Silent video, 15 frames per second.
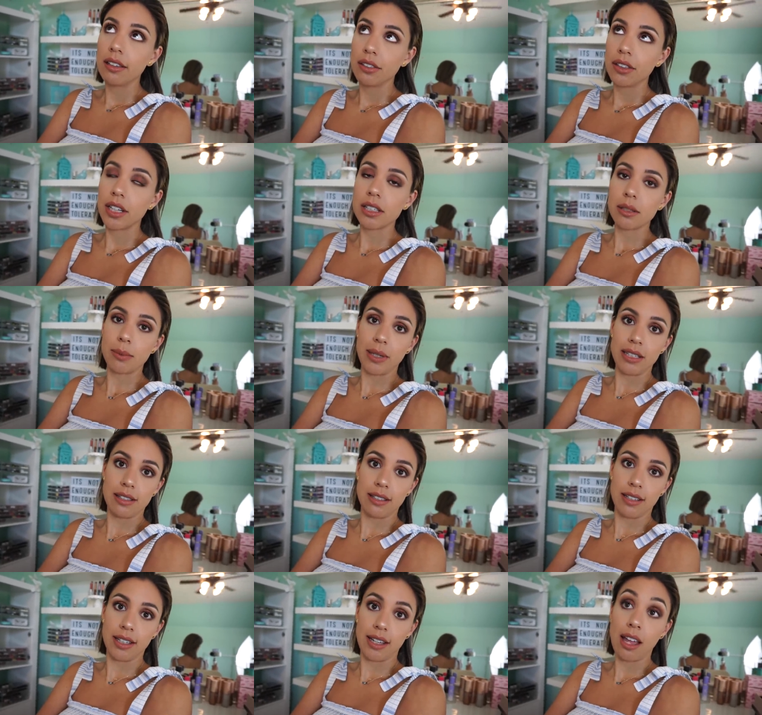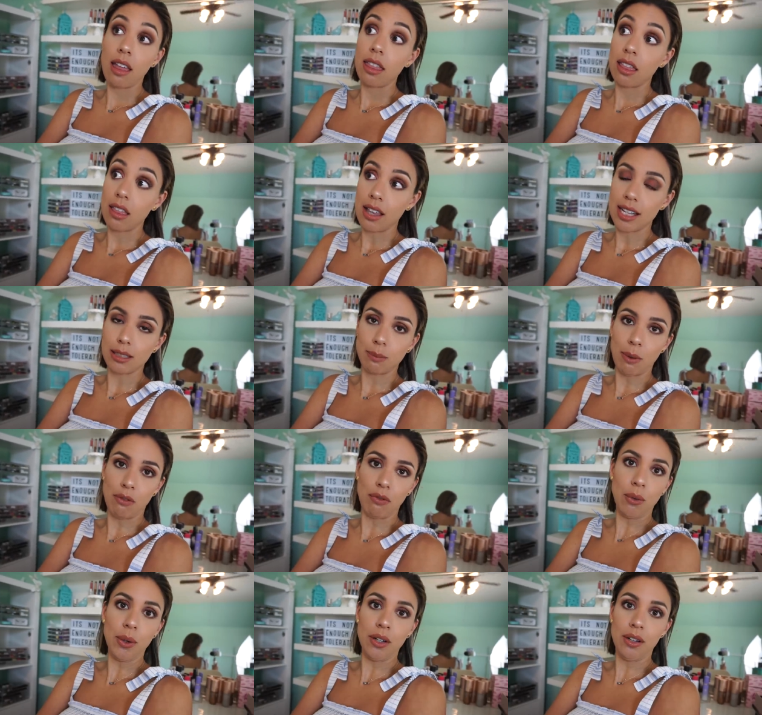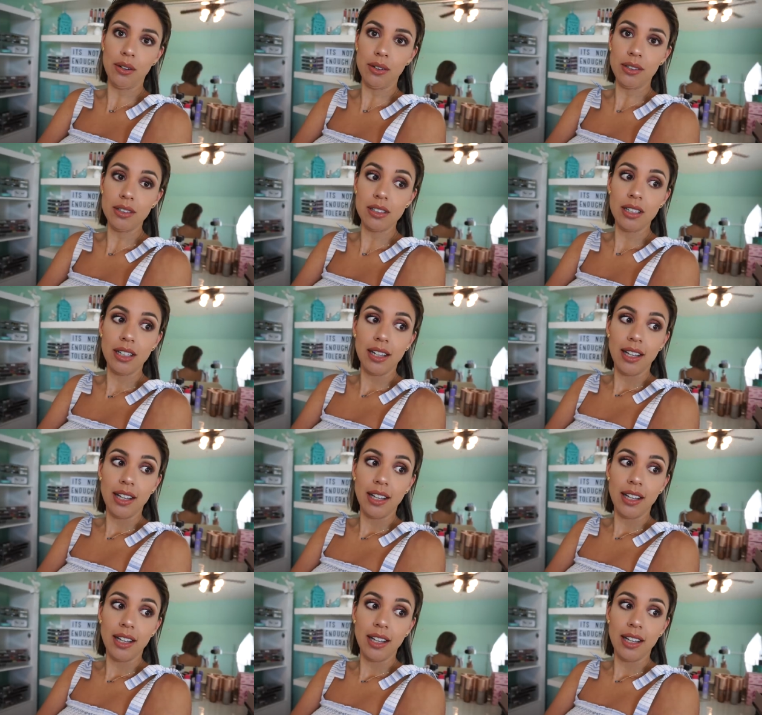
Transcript: That's Wesley. That's my four-year-old.